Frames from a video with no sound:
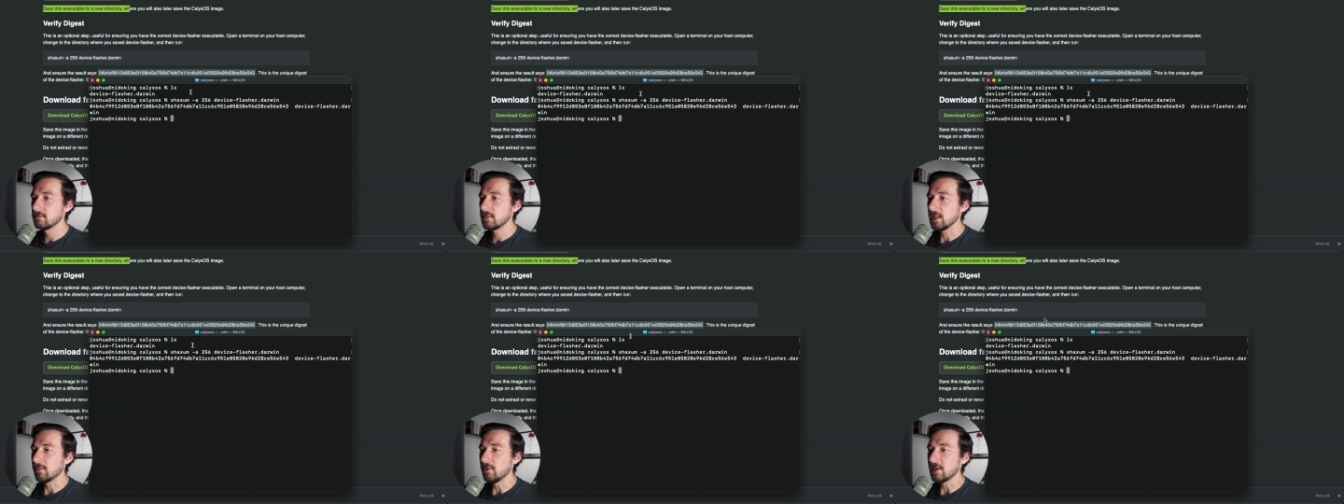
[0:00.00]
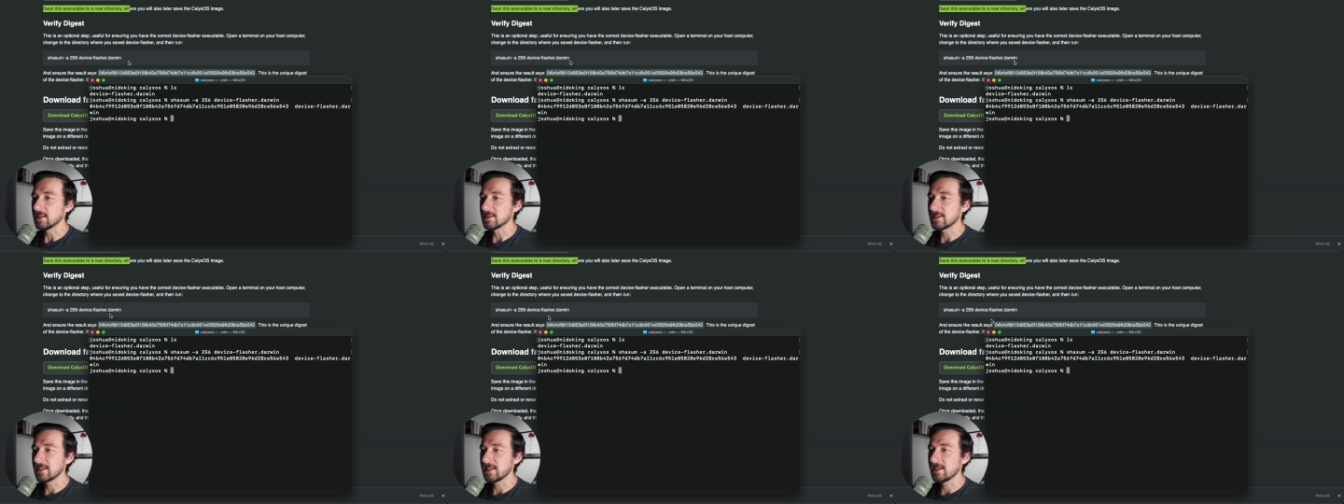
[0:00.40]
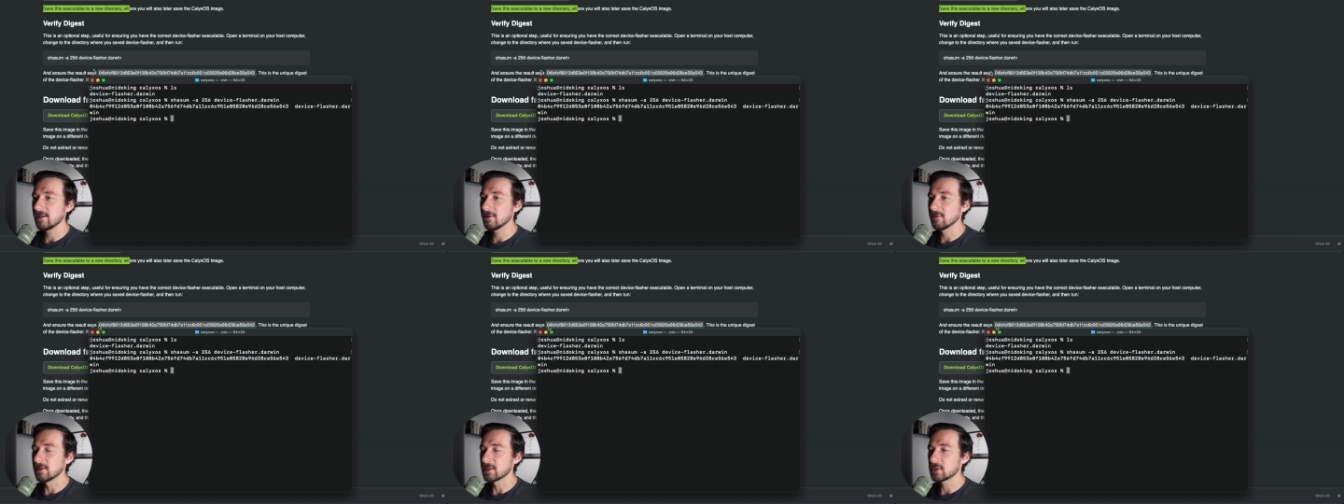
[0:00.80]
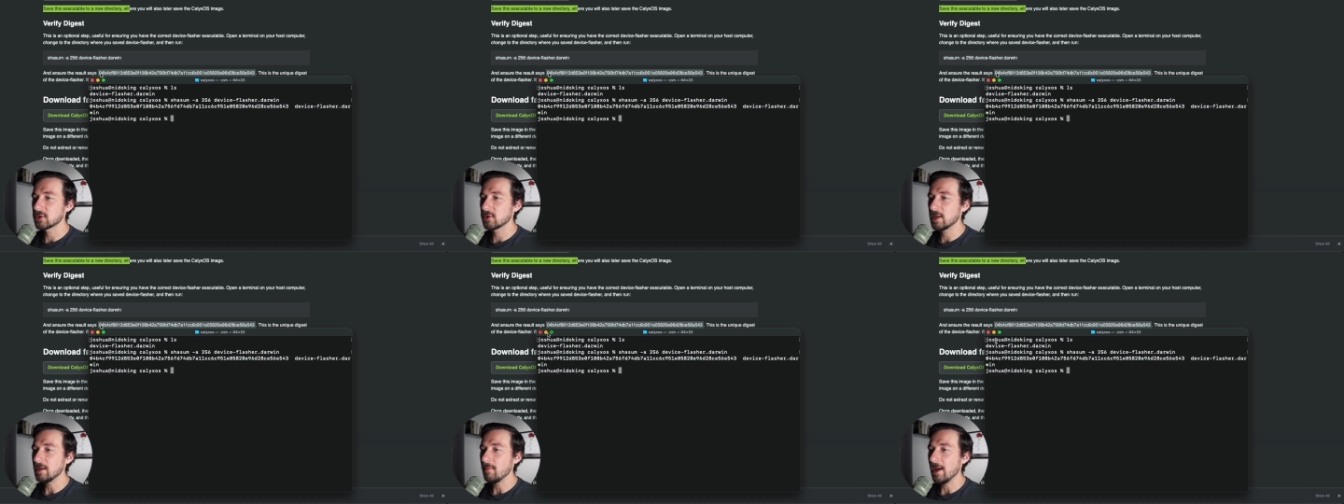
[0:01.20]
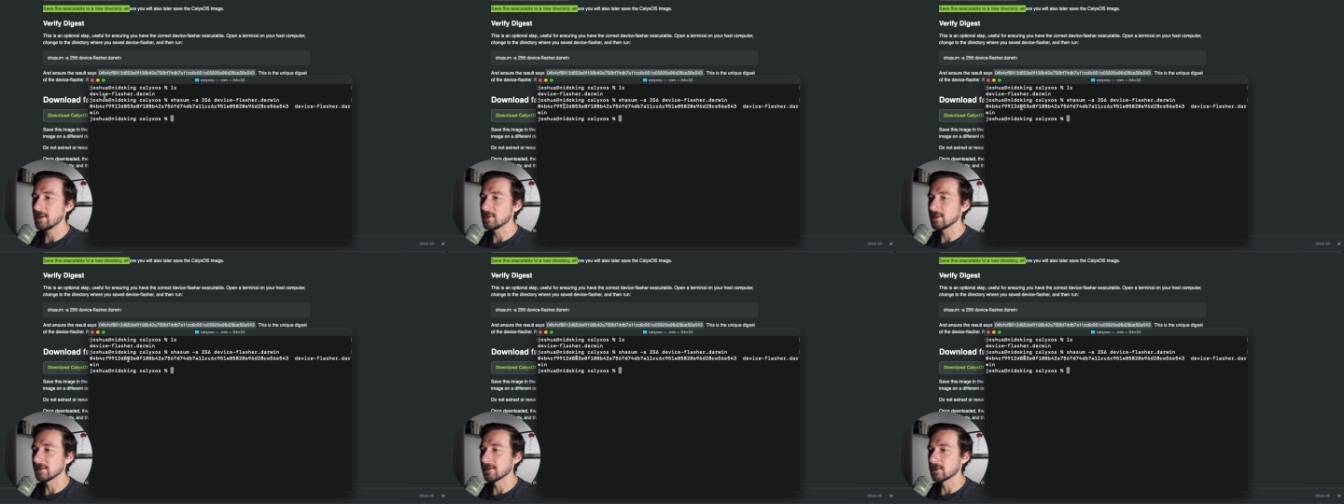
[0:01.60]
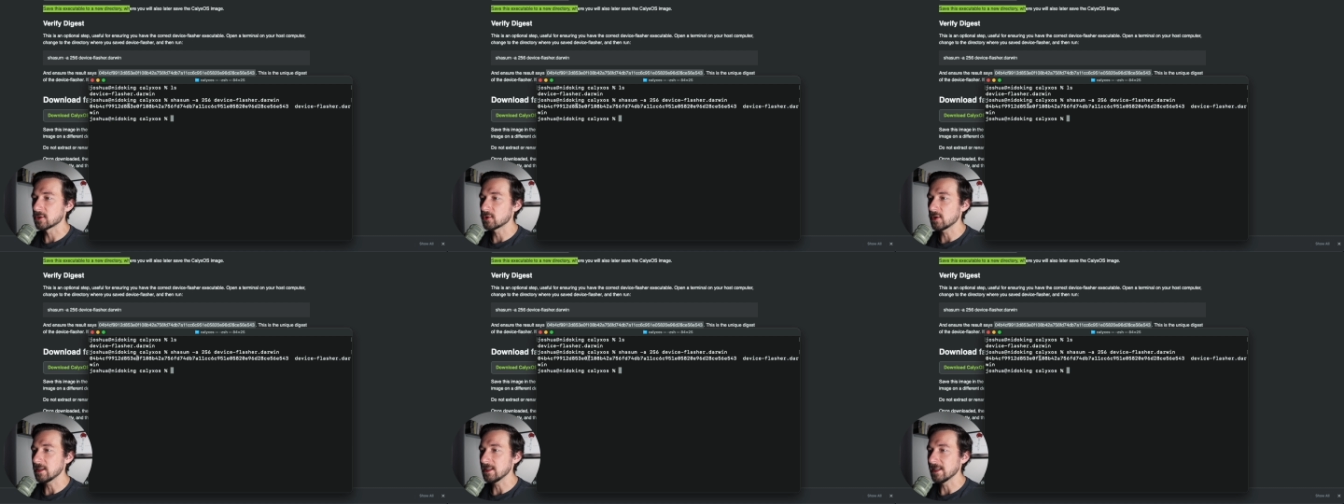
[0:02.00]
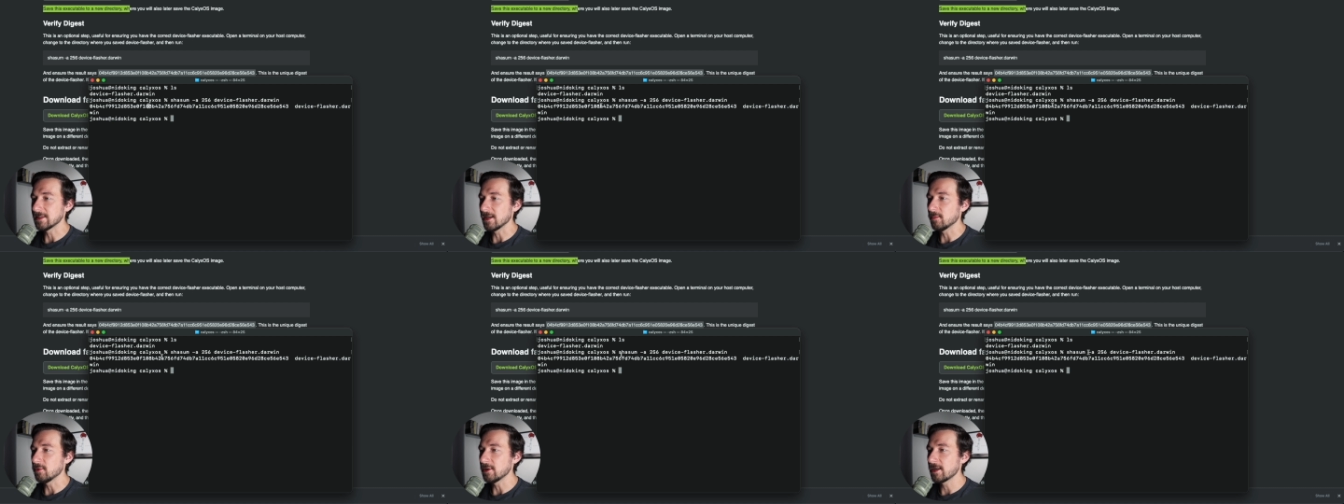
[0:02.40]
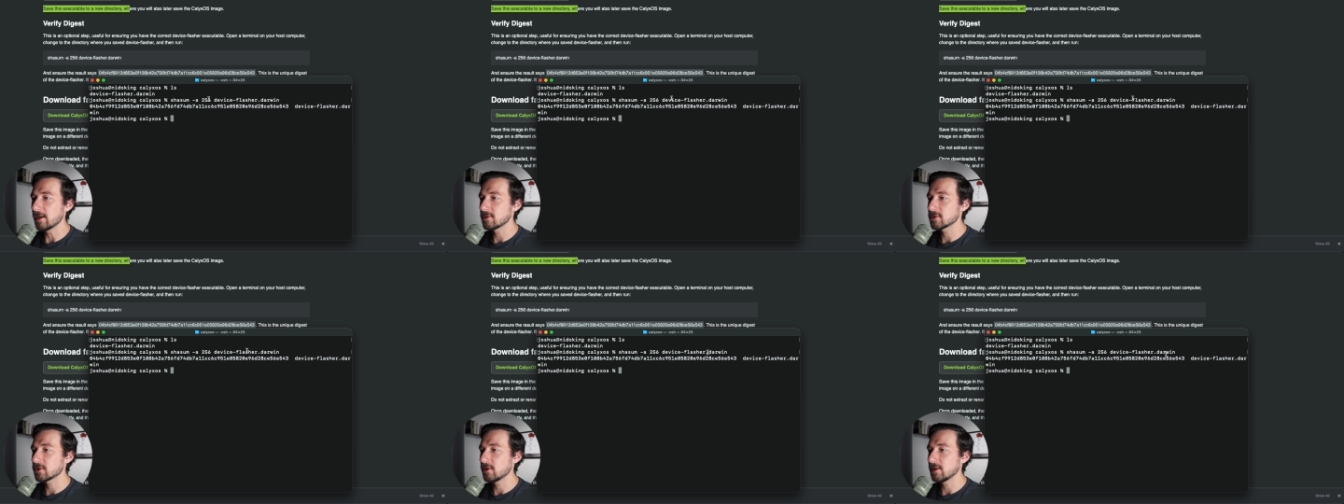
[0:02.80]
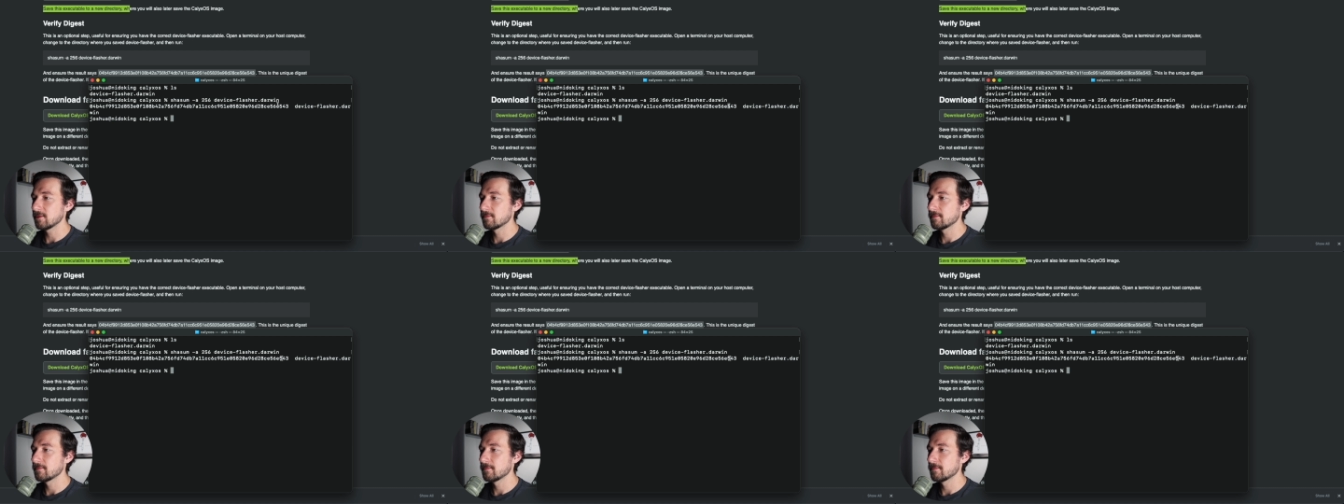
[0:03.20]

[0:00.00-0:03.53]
And we can see here the string matches the string that's output on our screen.